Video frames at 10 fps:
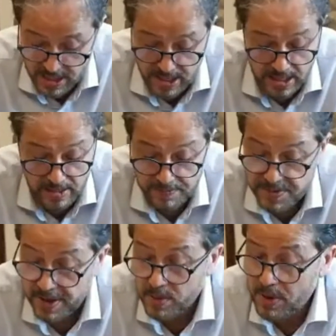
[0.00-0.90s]

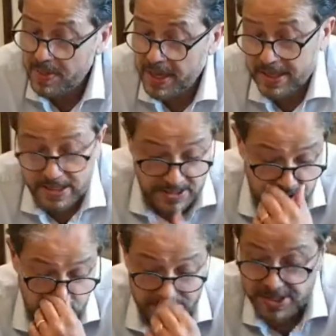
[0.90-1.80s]
The other one that is
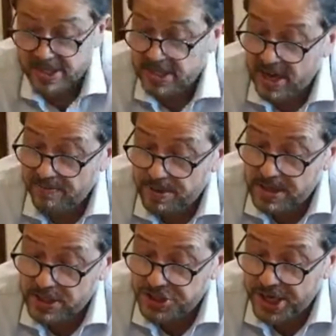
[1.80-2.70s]
interesting is
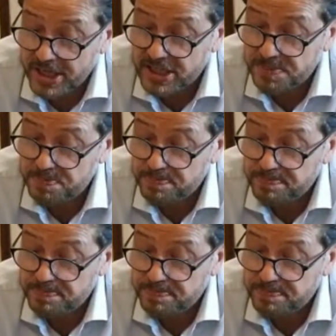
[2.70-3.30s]
government junks